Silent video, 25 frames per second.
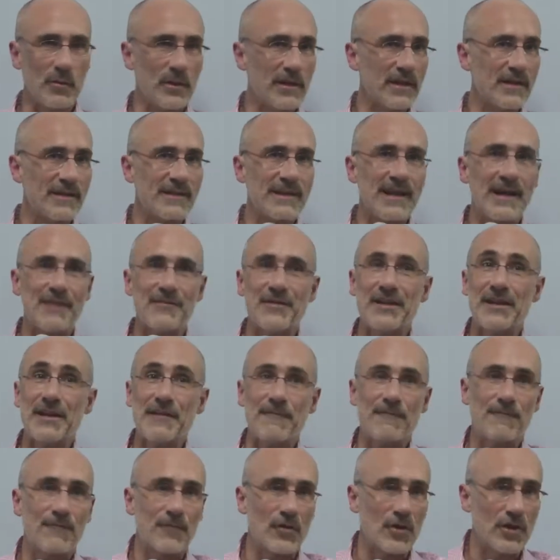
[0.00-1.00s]
We didn't have
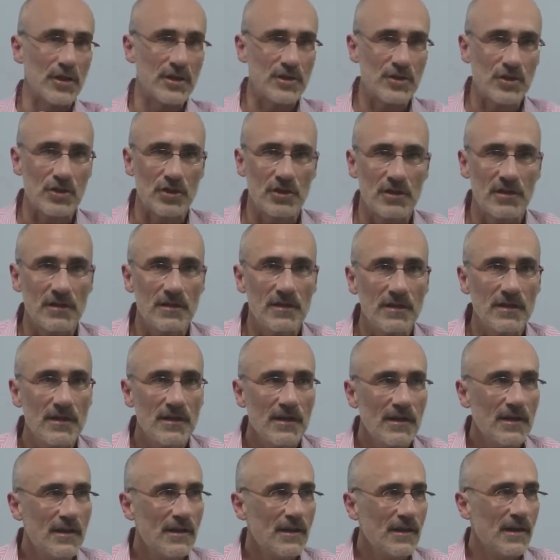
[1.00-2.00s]
any furniture.
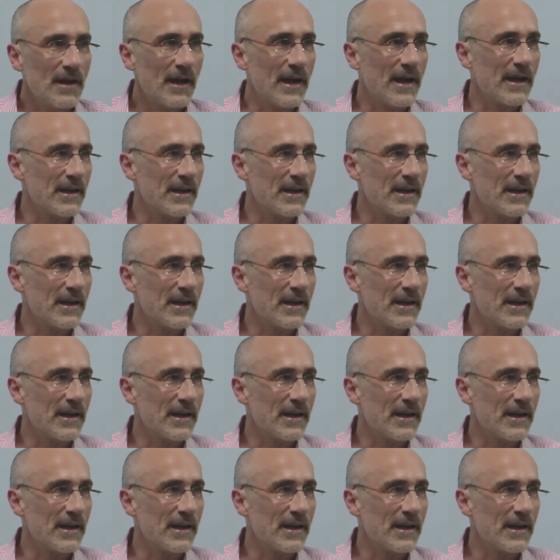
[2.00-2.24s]
I